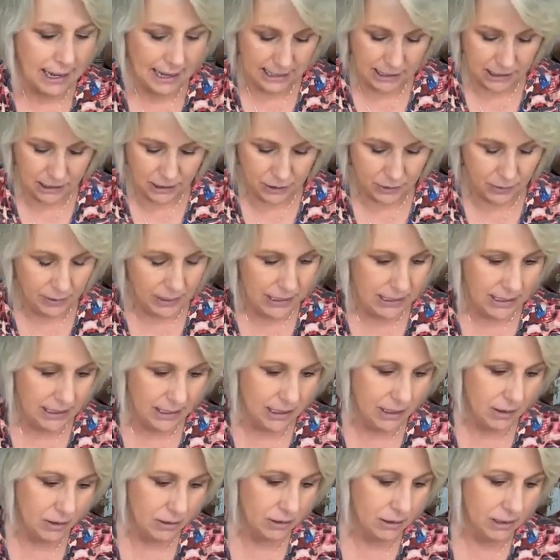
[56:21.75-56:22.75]
I can do
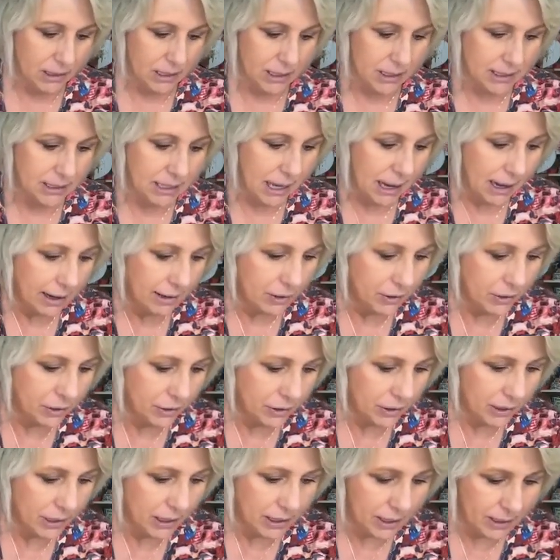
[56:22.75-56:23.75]
anything on this. I
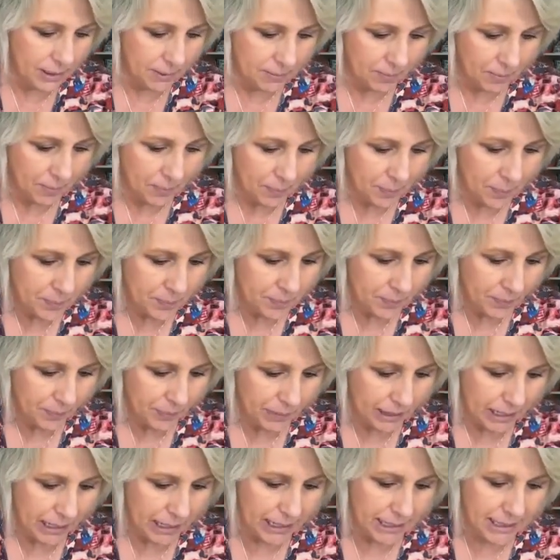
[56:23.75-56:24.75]
could
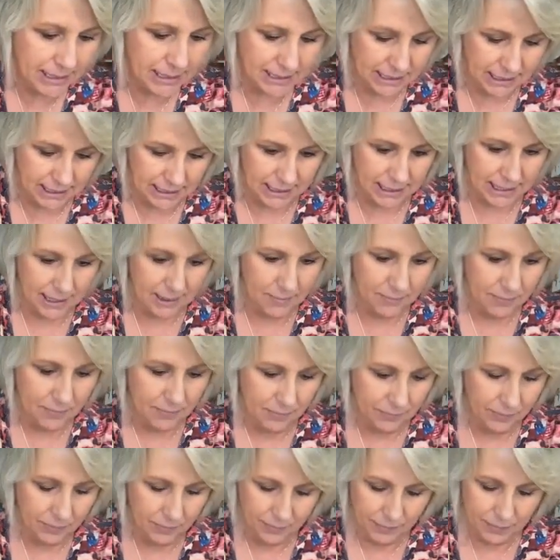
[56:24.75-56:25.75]
easily
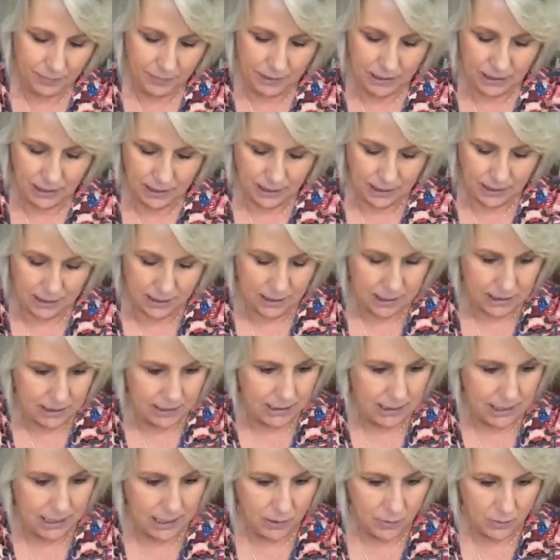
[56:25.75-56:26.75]

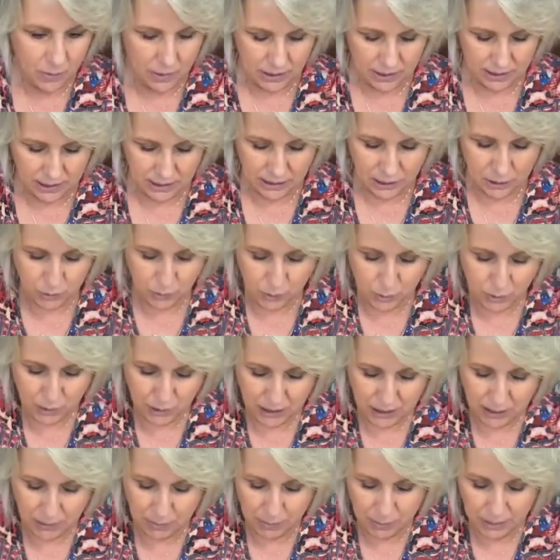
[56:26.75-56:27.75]
take one of these
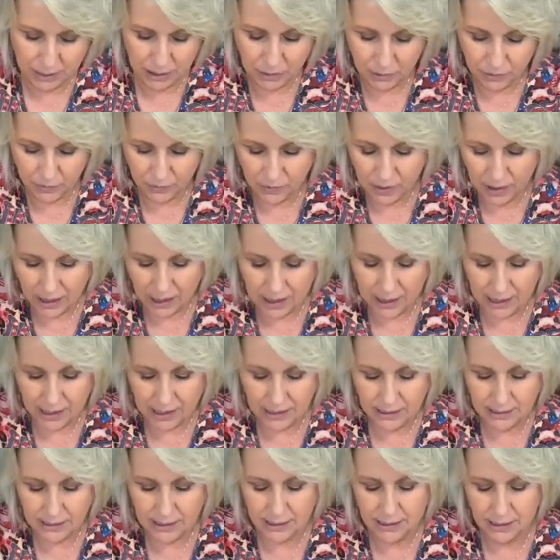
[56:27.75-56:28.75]
pretty
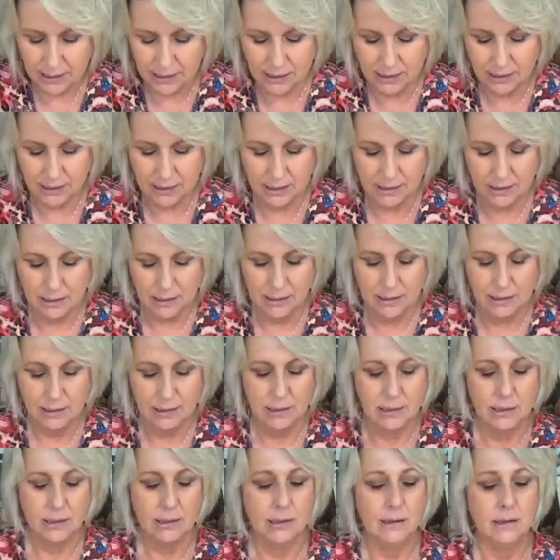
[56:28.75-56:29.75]
butterflies
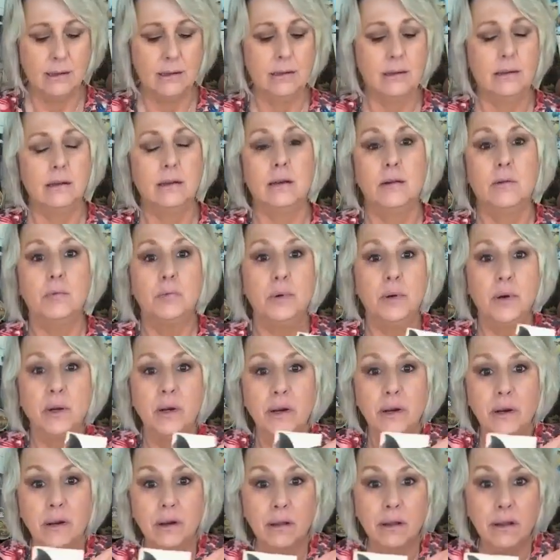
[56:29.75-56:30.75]
and
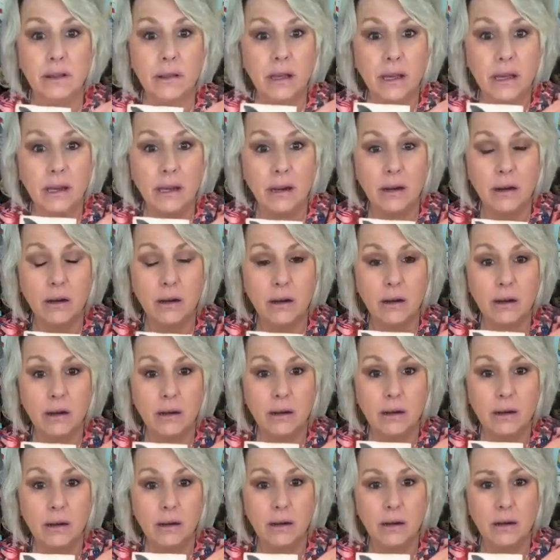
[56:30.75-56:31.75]
put it on
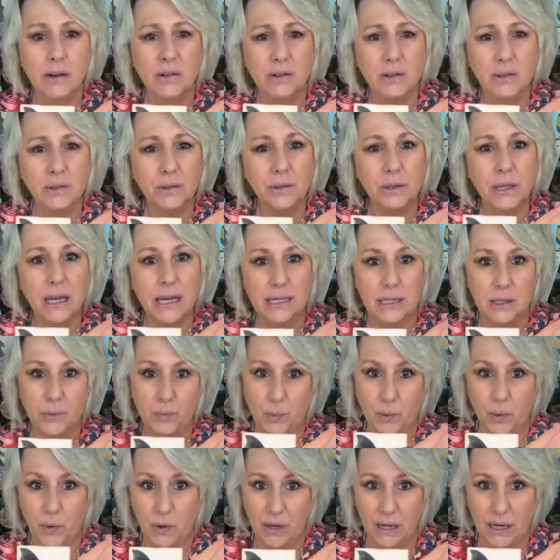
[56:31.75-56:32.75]
there. Oh,
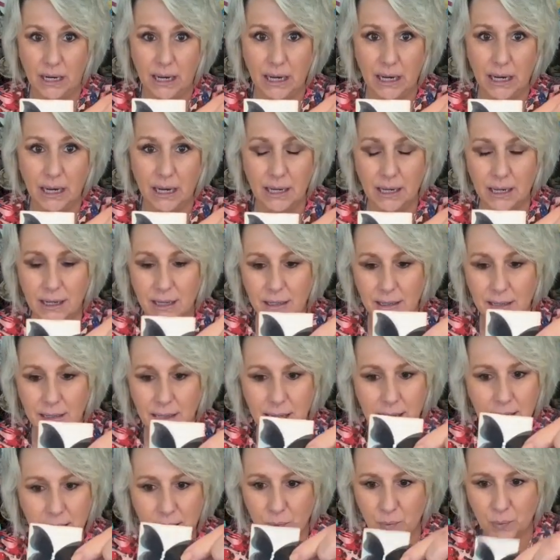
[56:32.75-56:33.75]
that's pretty.
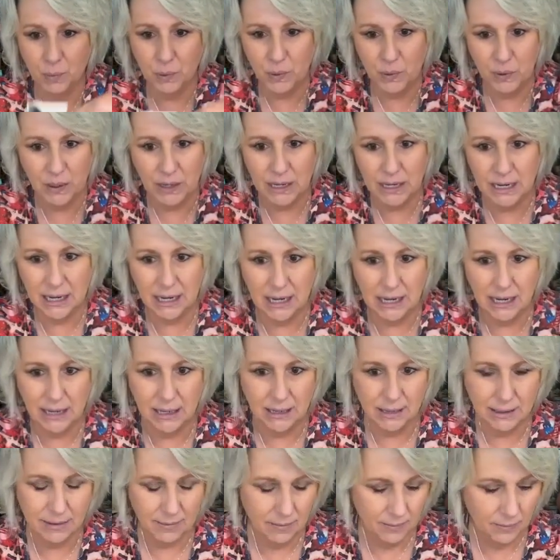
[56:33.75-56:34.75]
That's pretty.